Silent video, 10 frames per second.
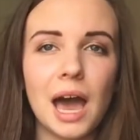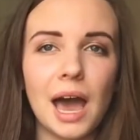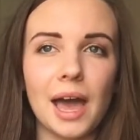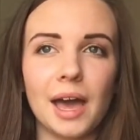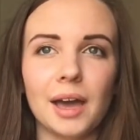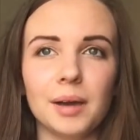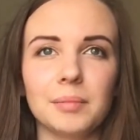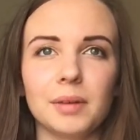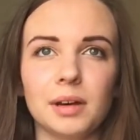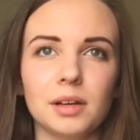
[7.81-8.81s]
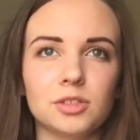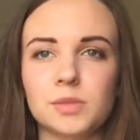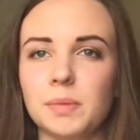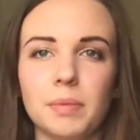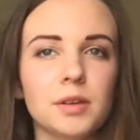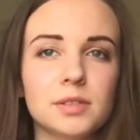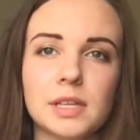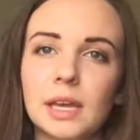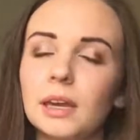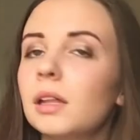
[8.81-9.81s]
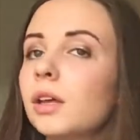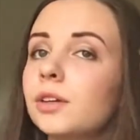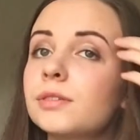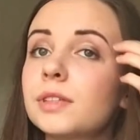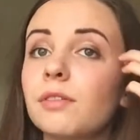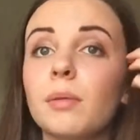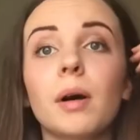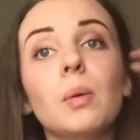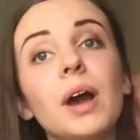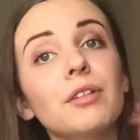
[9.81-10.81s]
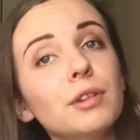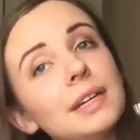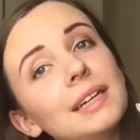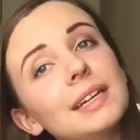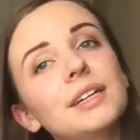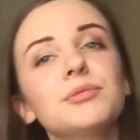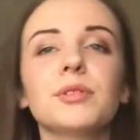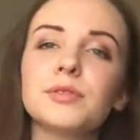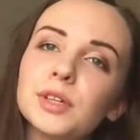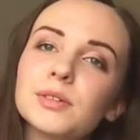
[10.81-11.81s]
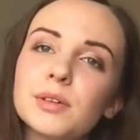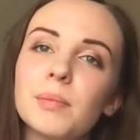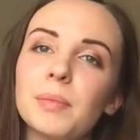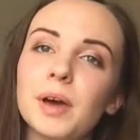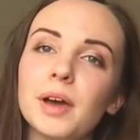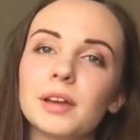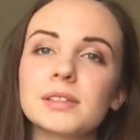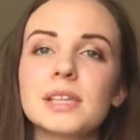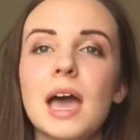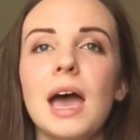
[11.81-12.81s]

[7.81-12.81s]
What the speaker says: I'll just be posting a load of stuff about what I read, reviews on books,